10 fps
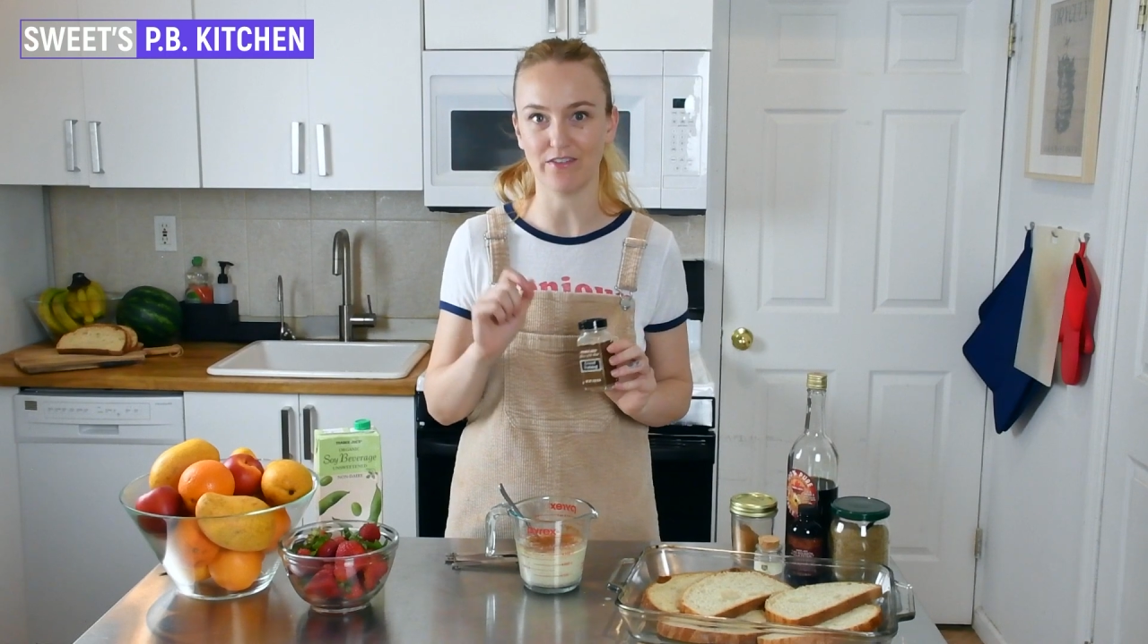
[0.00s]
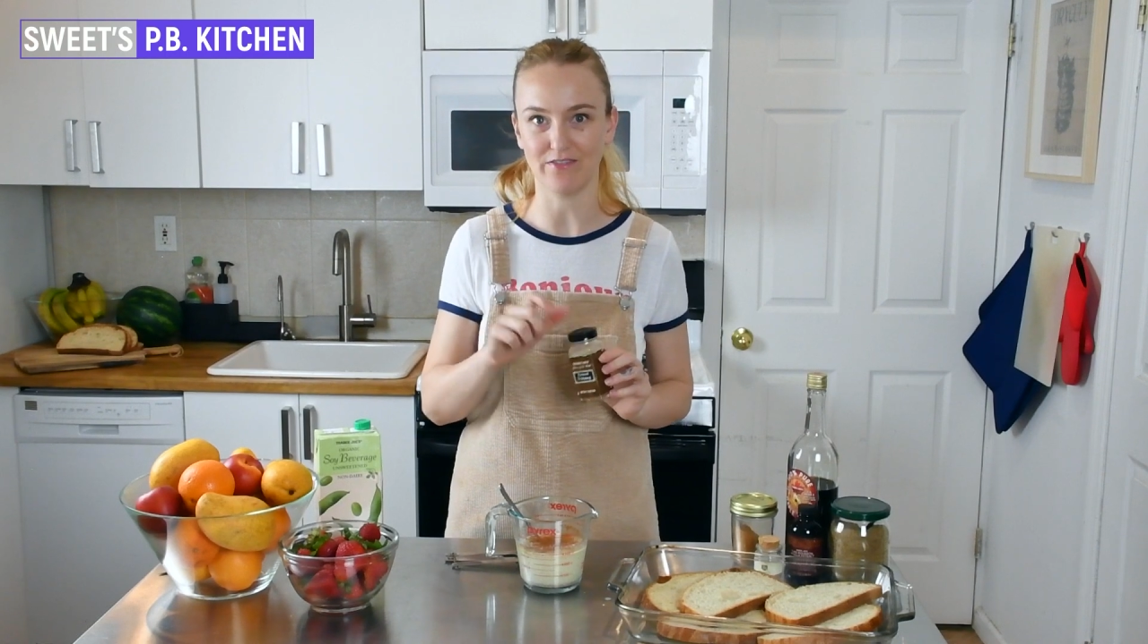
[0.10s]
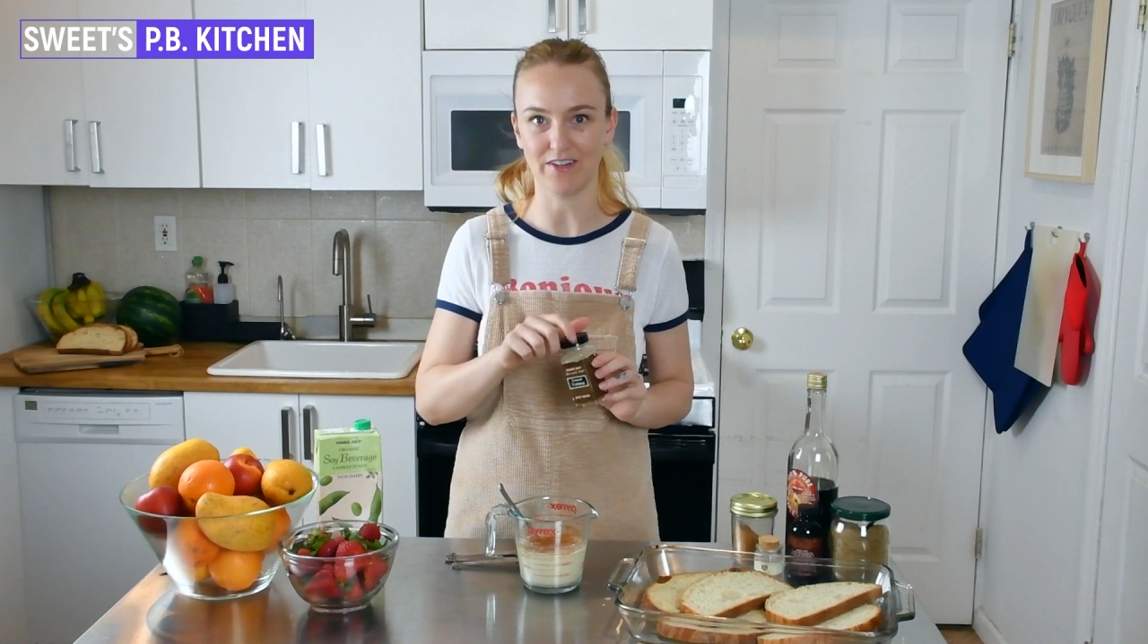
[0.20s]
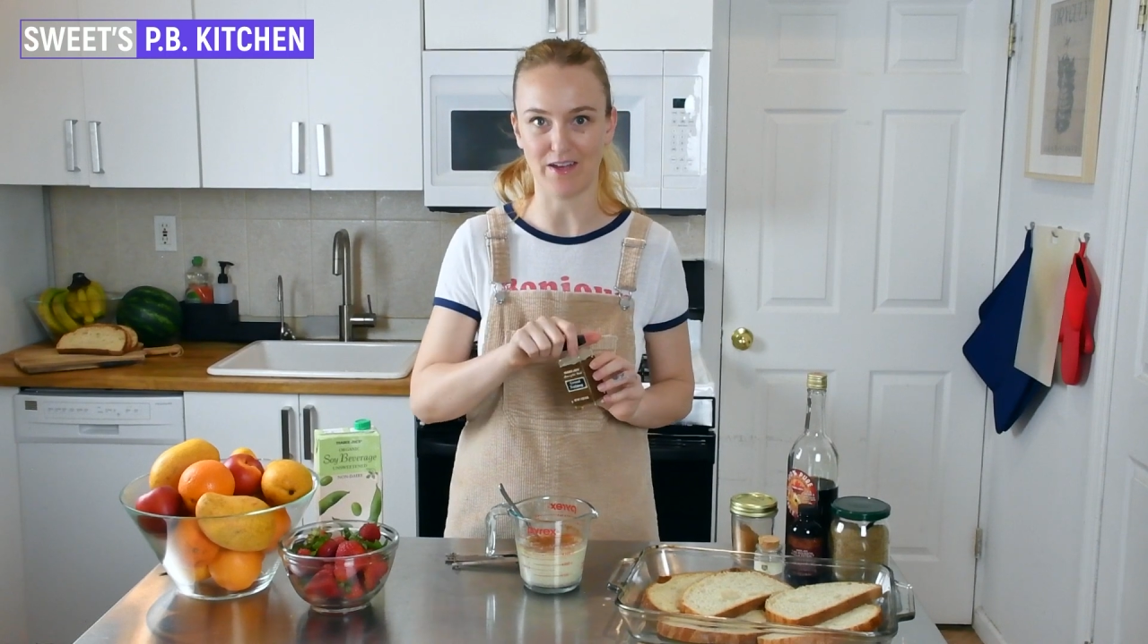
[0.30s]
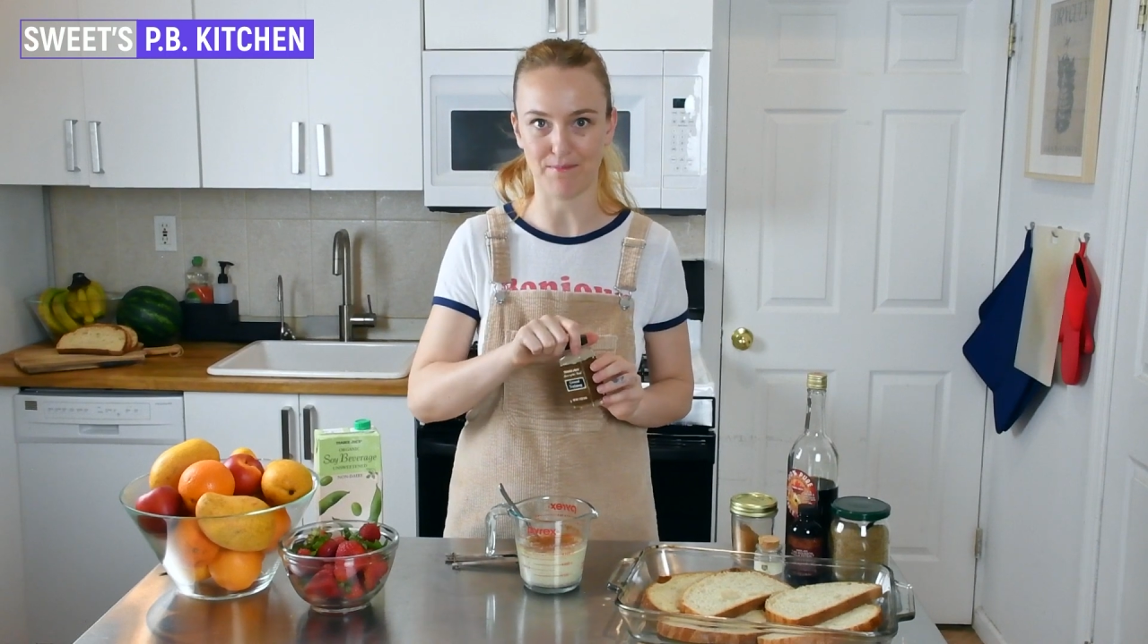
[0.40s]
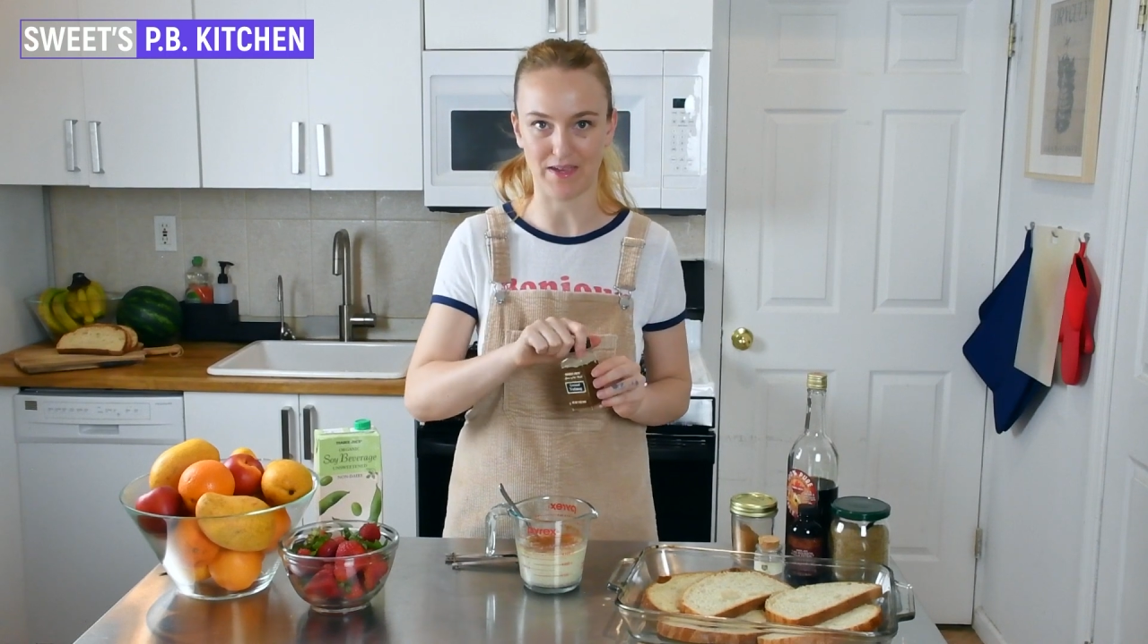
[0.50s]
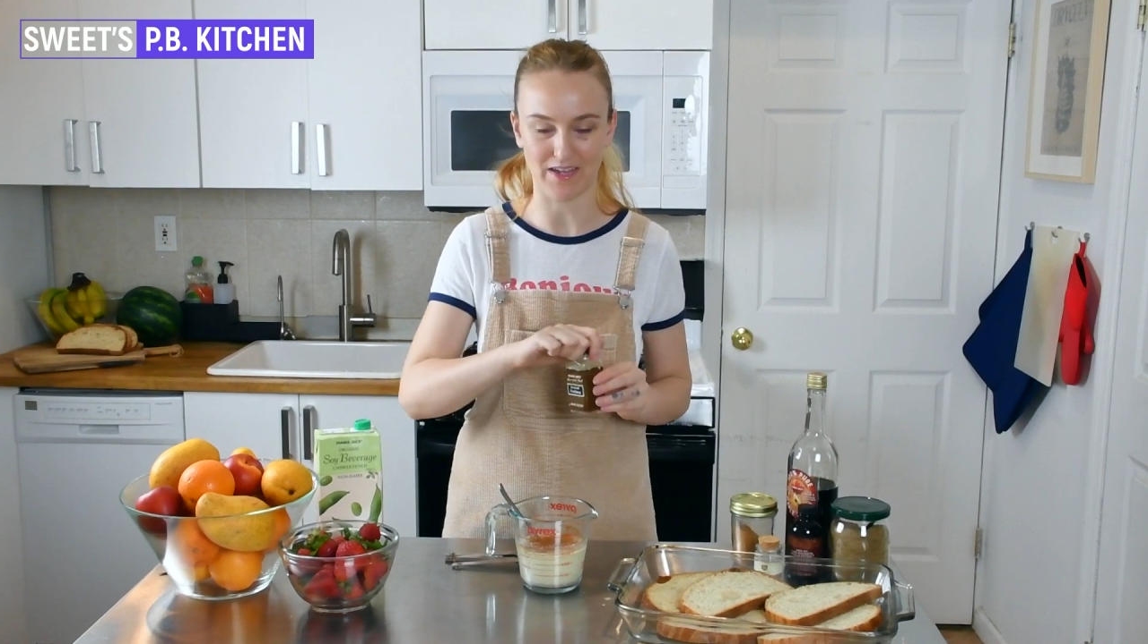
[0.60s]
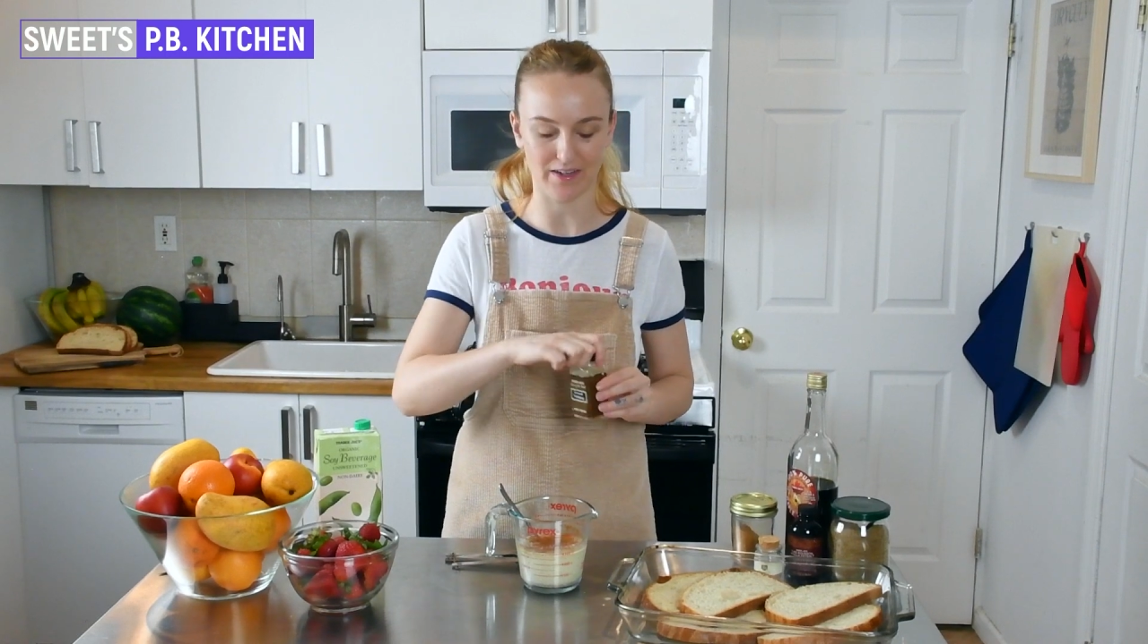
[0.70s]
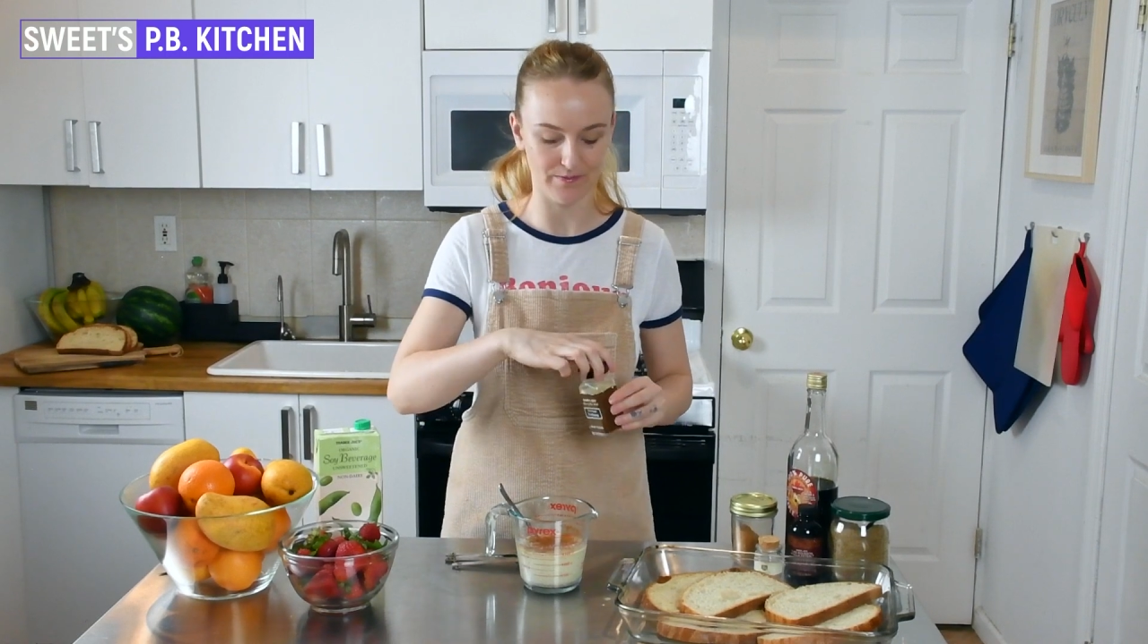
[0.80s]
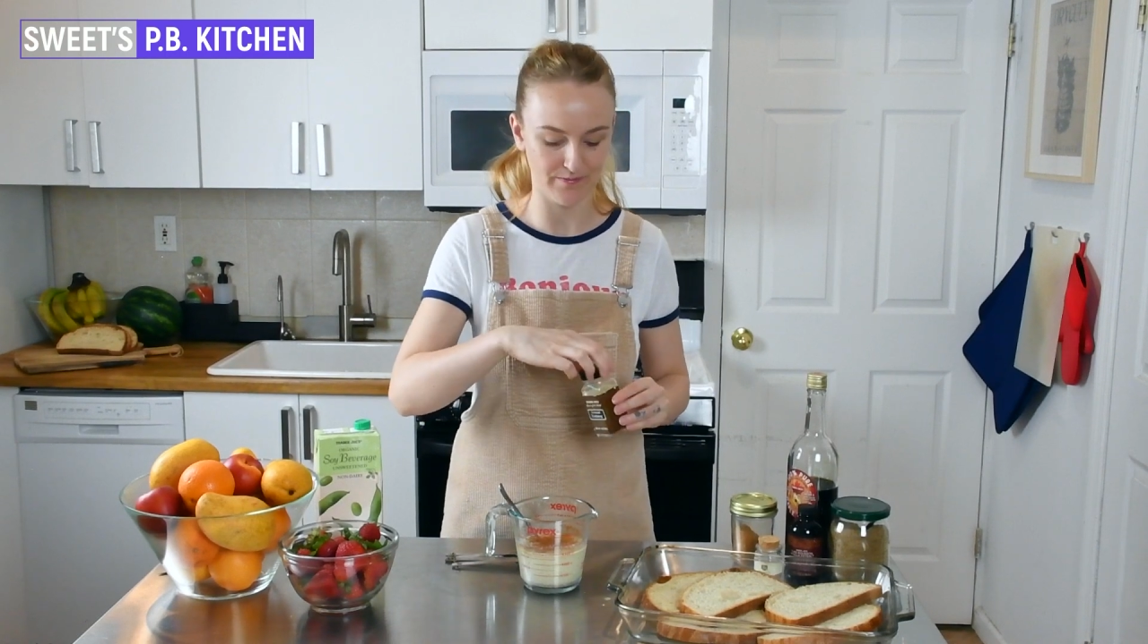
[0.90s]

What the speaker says: of nutmeg,